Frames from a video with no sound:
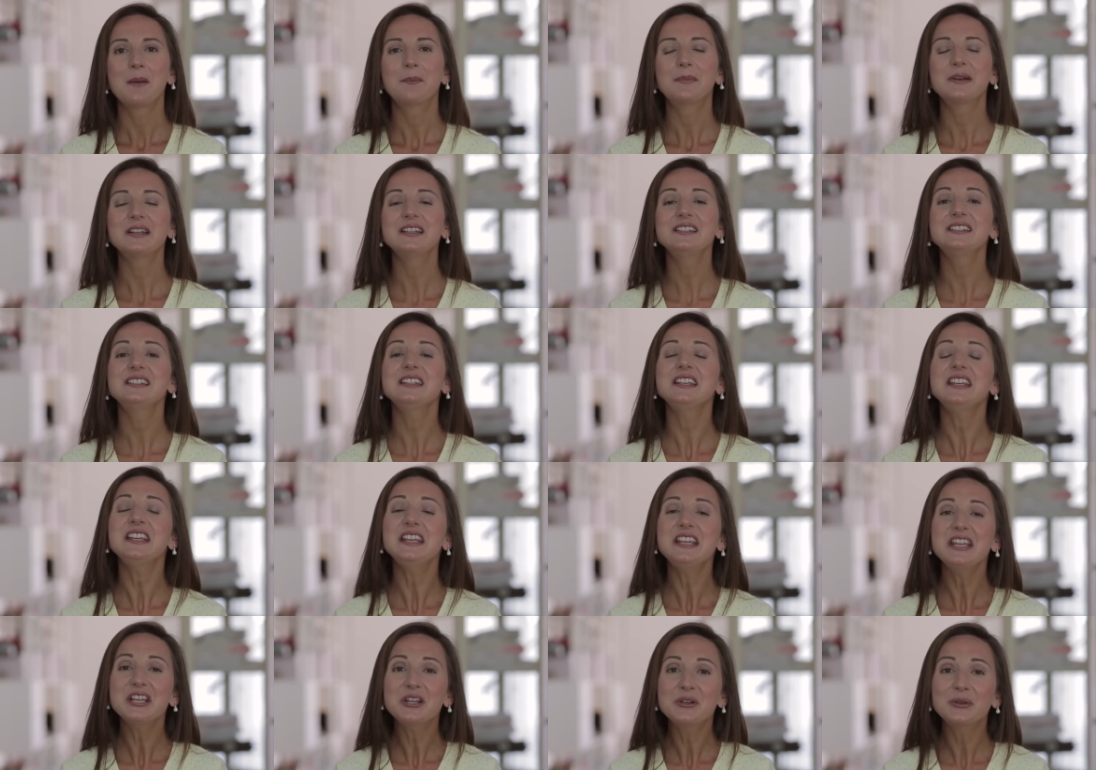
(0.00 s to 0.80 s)
But
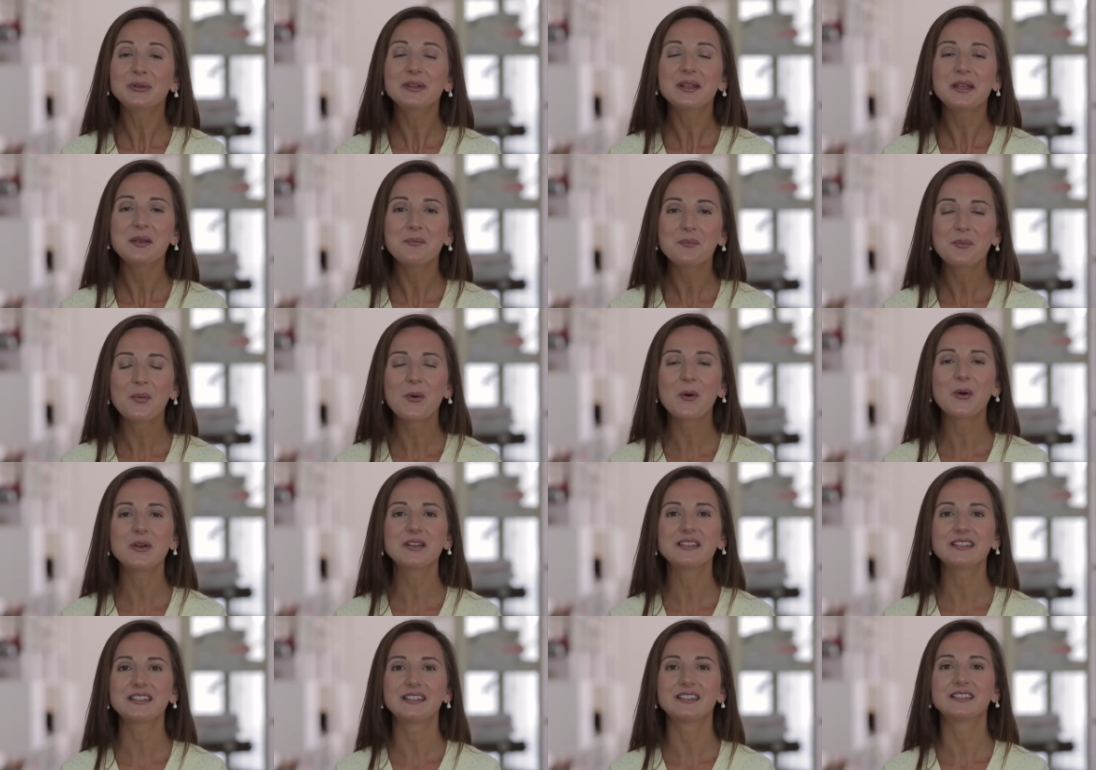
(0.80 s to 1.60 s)
it's equally
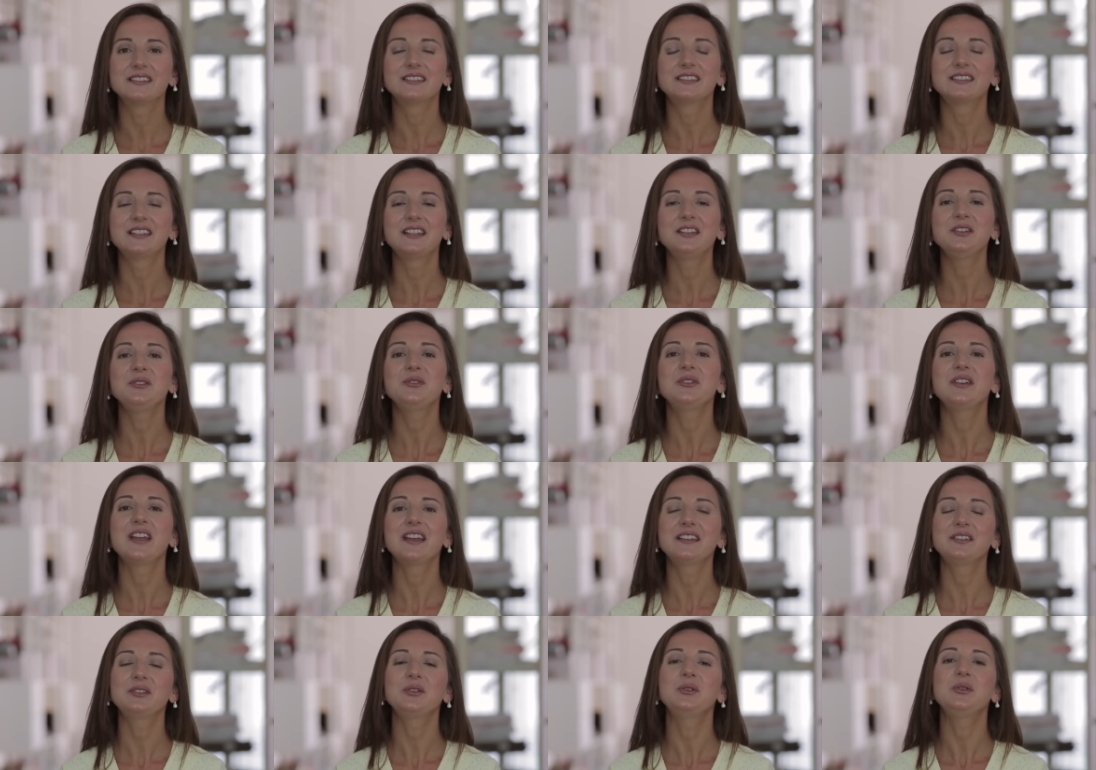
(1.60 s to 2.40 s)
important that you
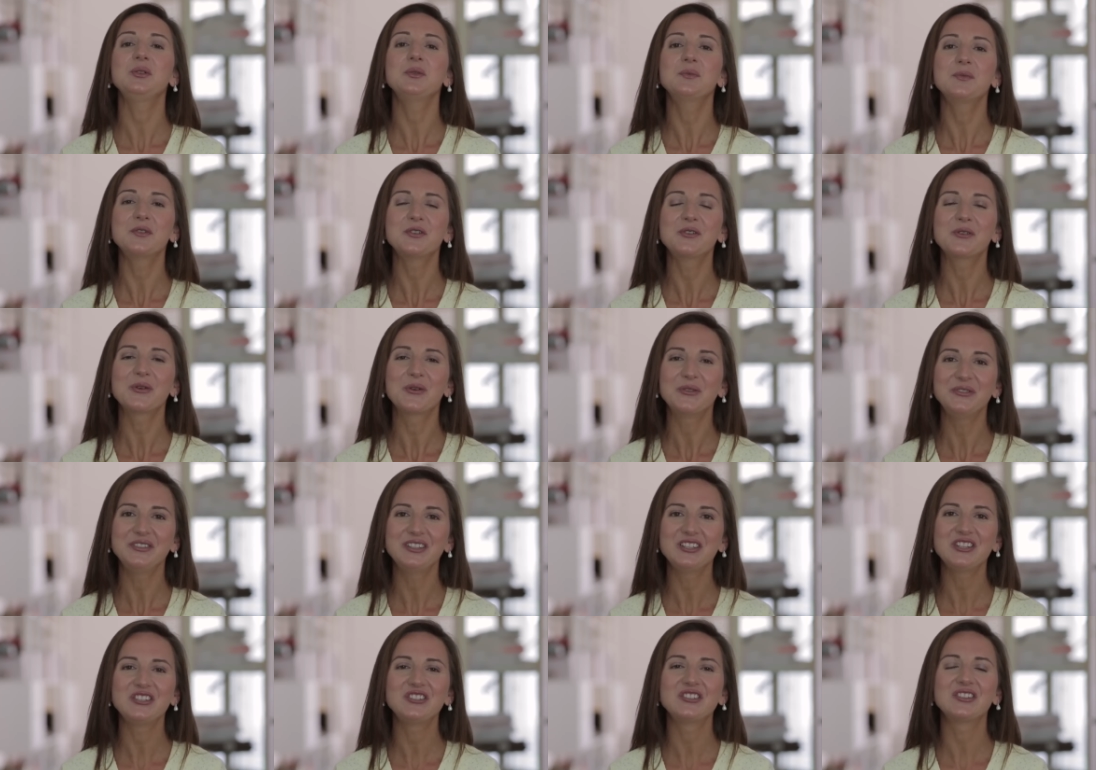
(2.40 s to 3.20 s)
get the human
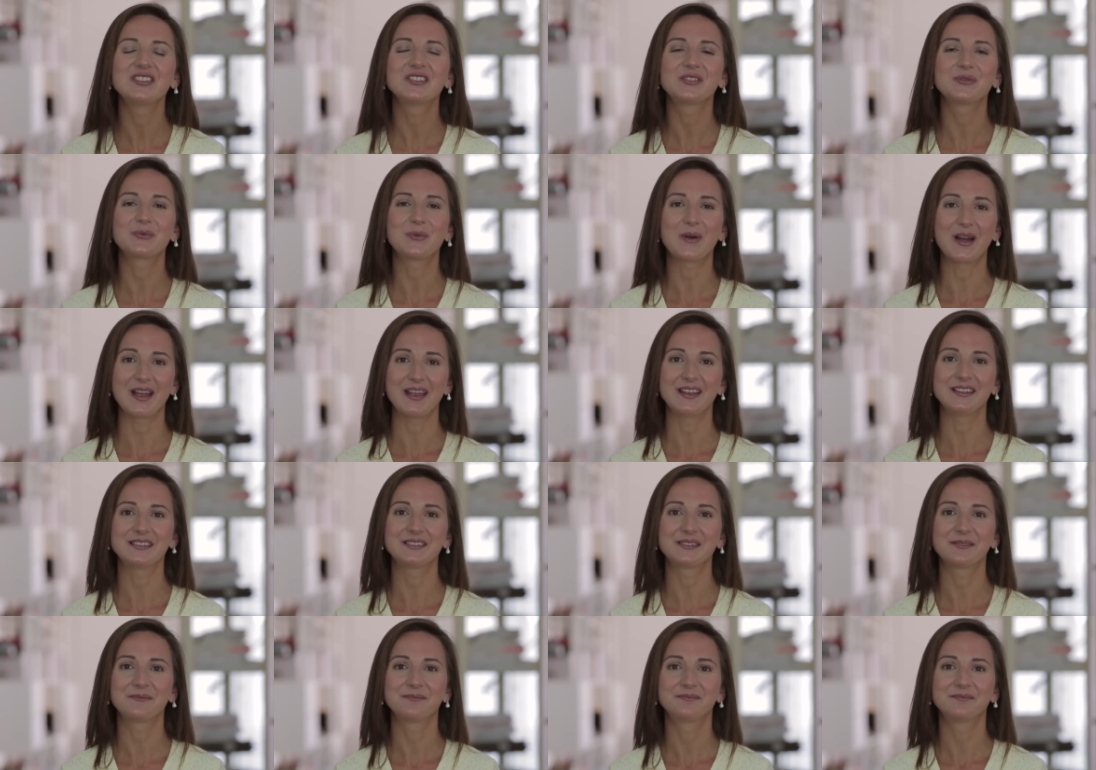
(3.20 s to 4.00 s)
conditions right.